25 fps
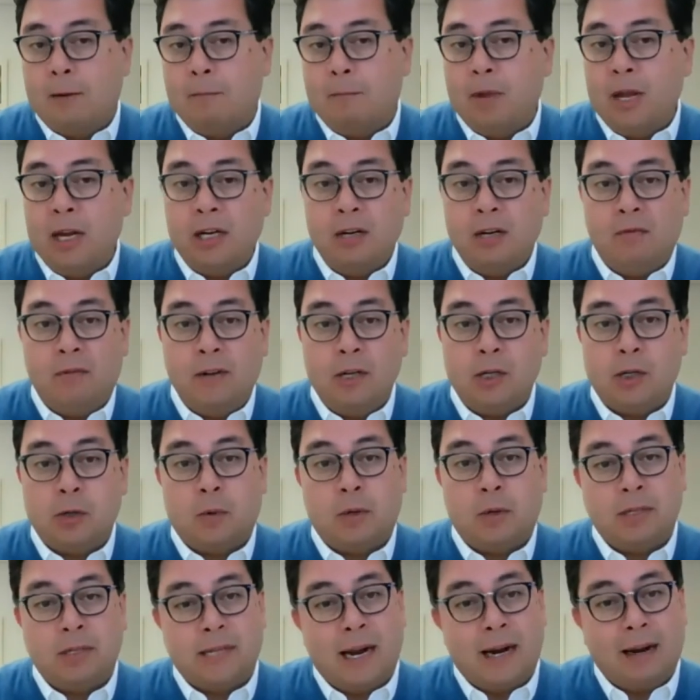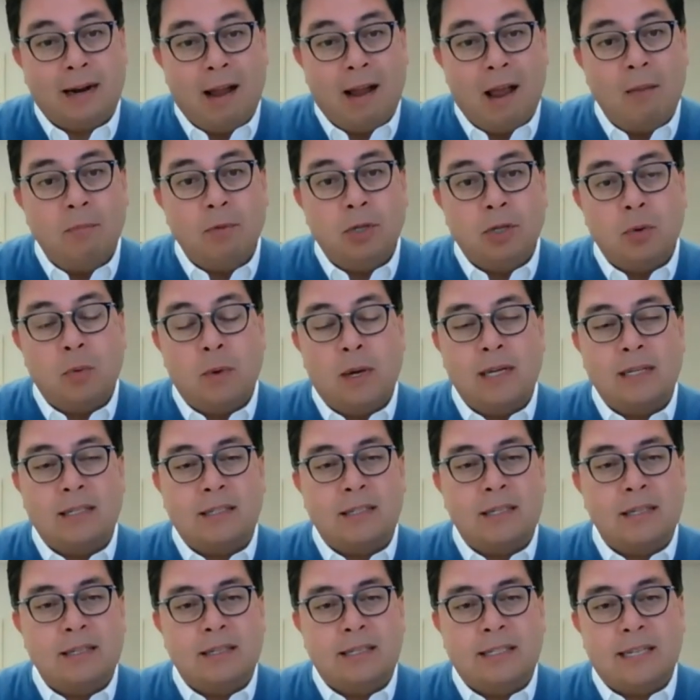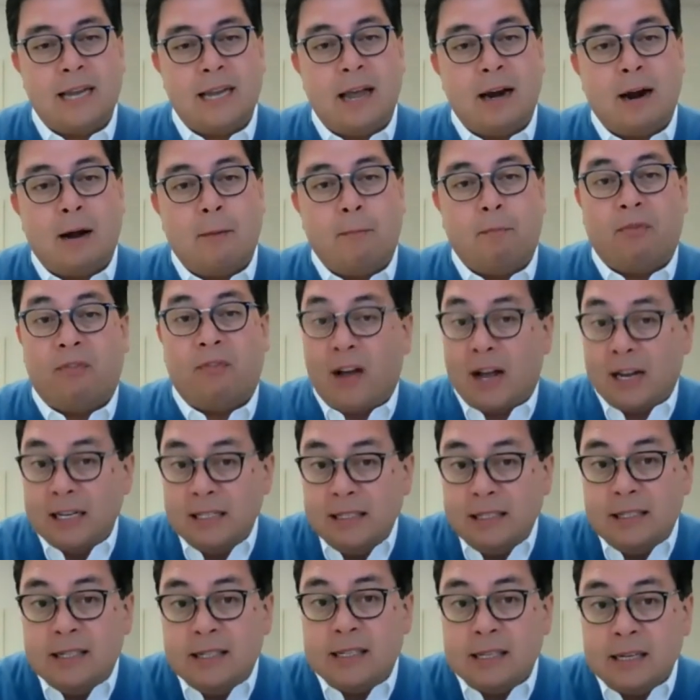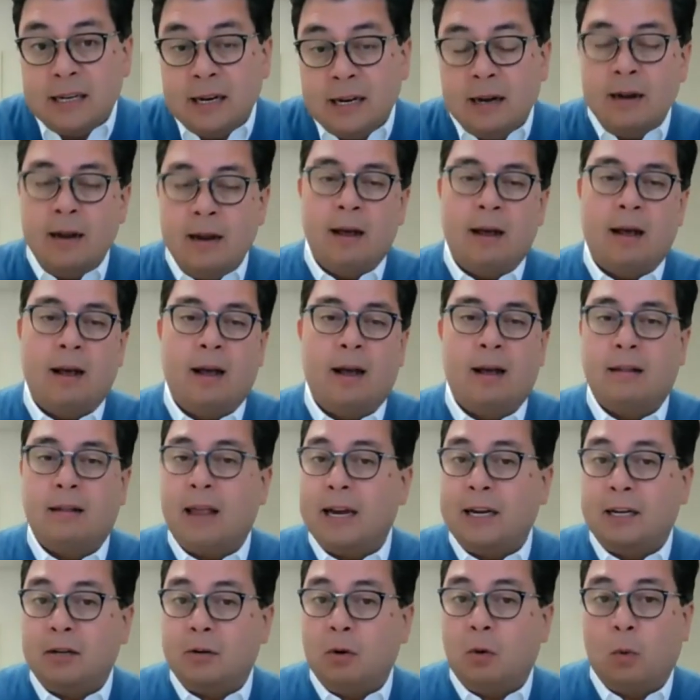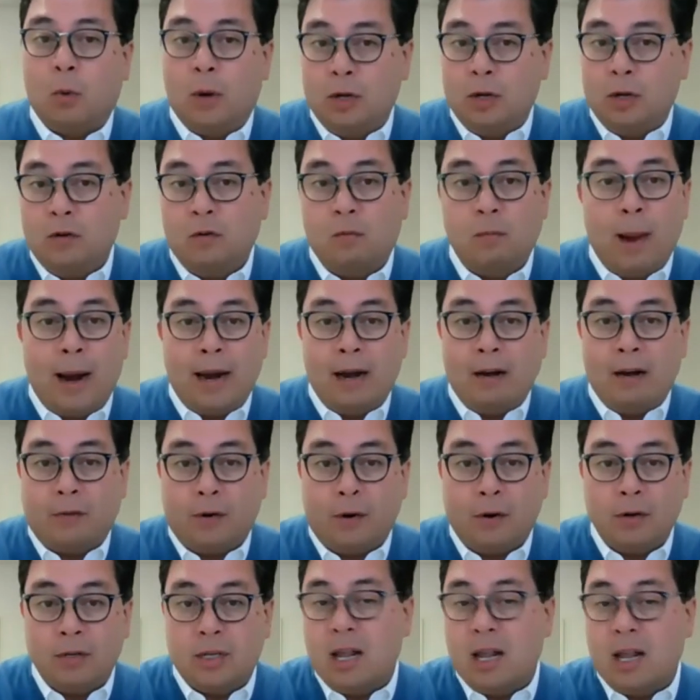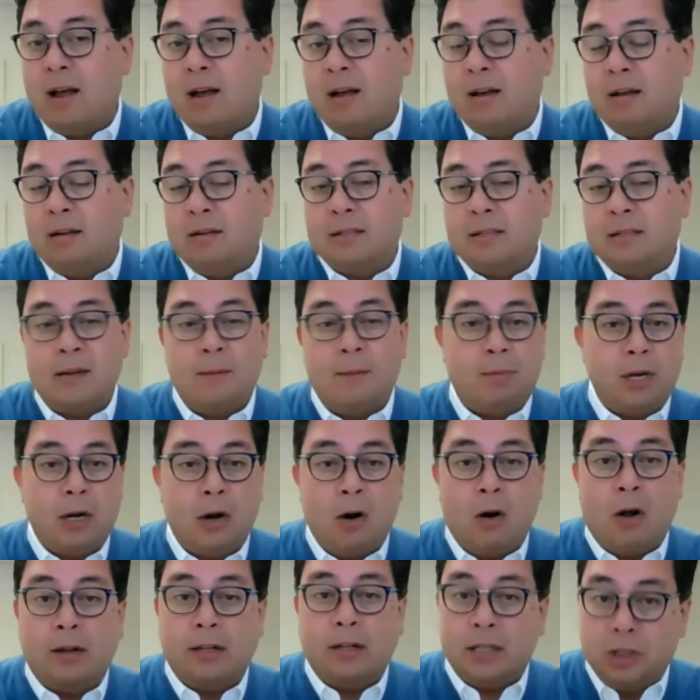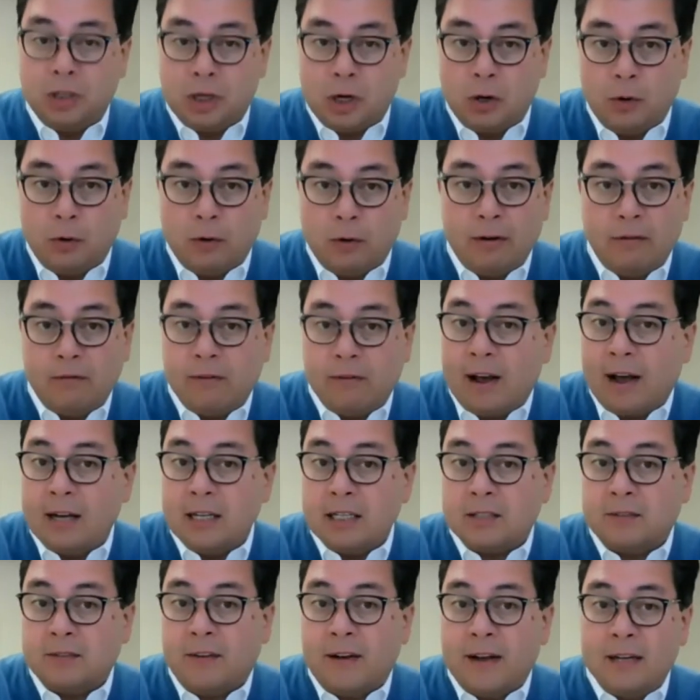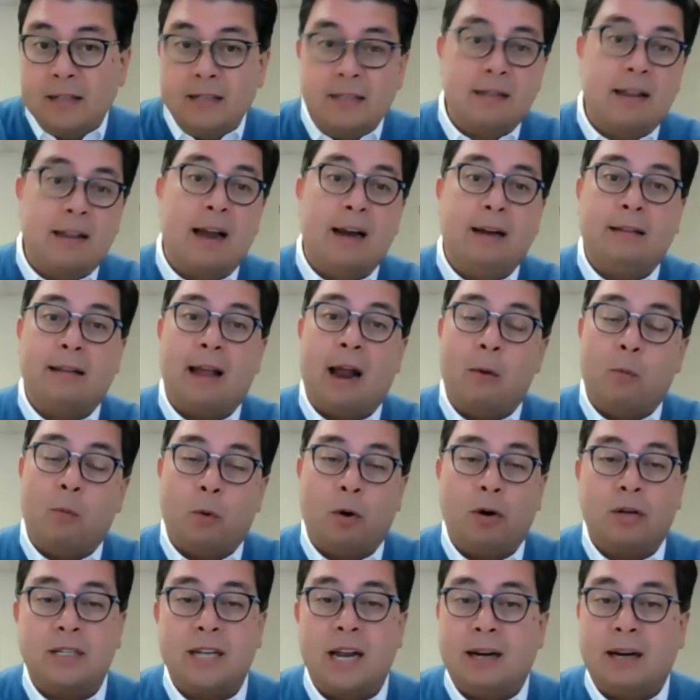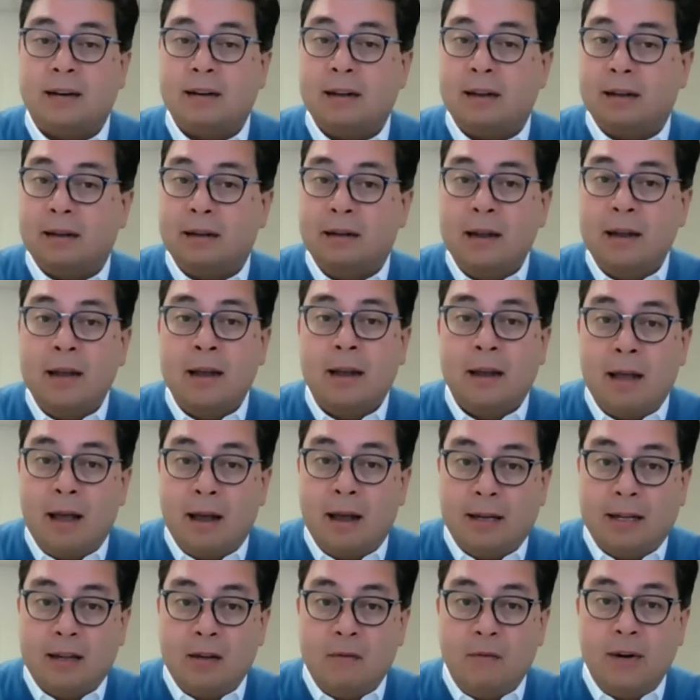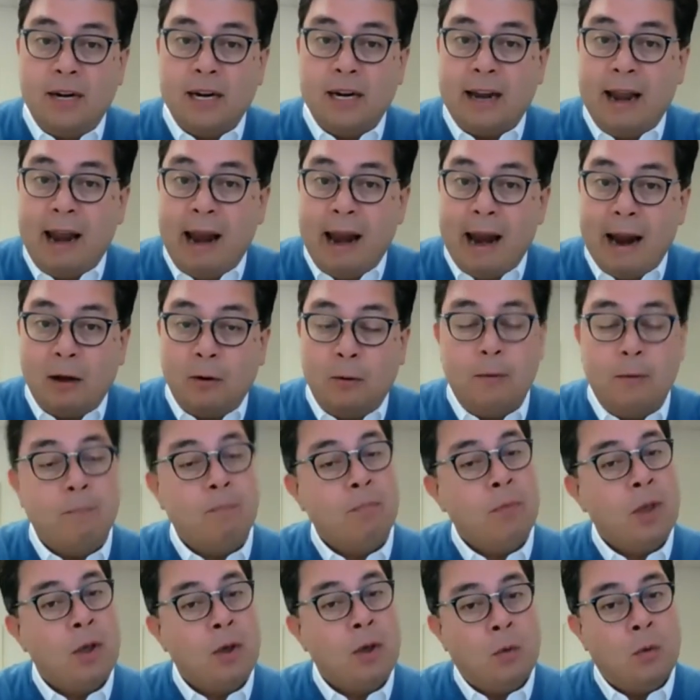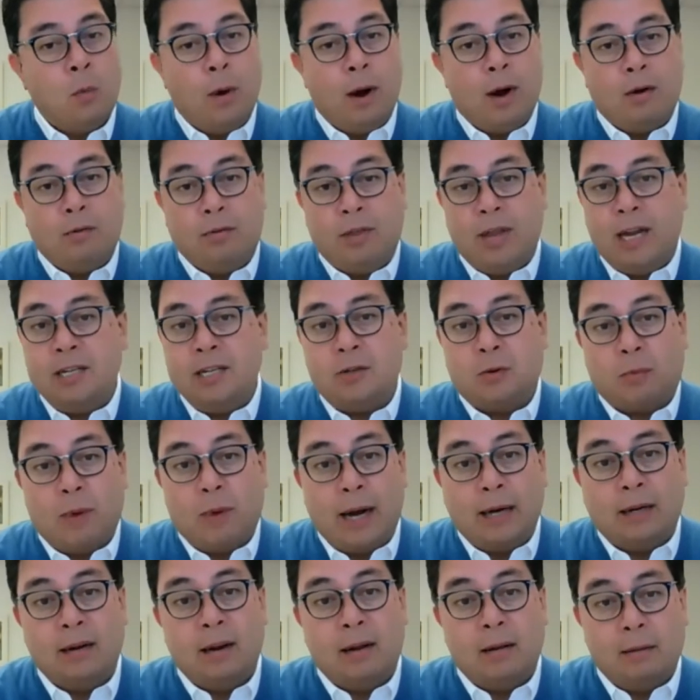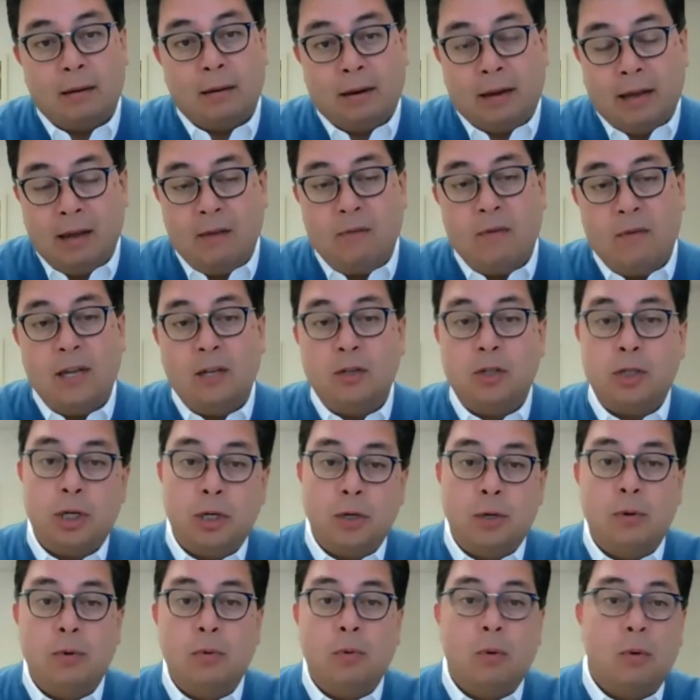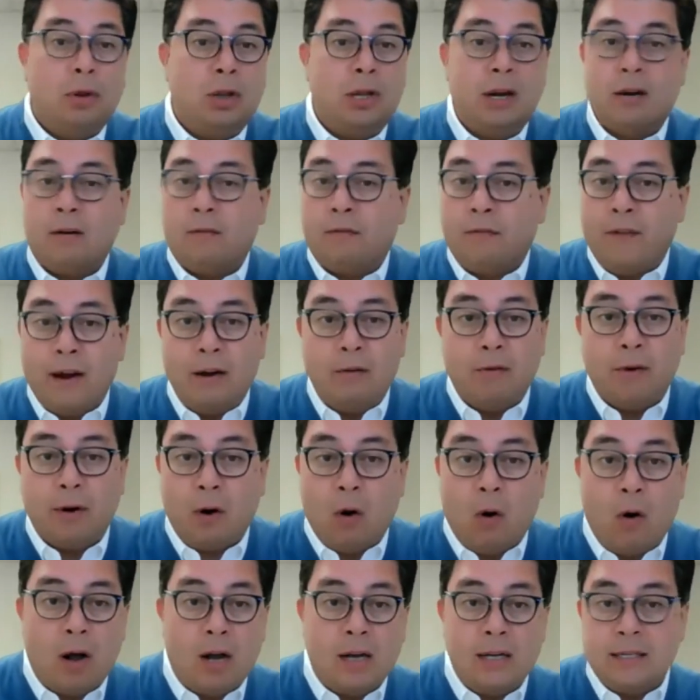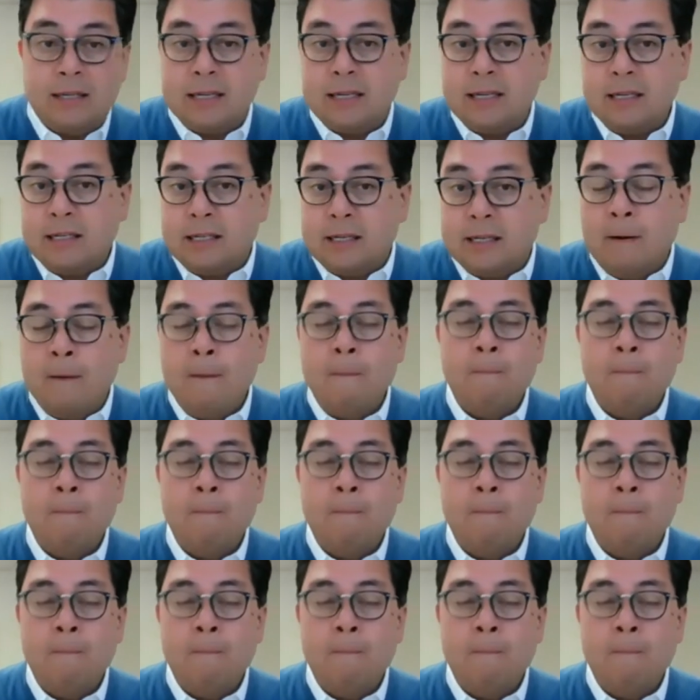individuals that come to us to set up funds, like what you might have heard, something called a donor advised fund, like that works like a giving account where they direct giving to their favorite causes.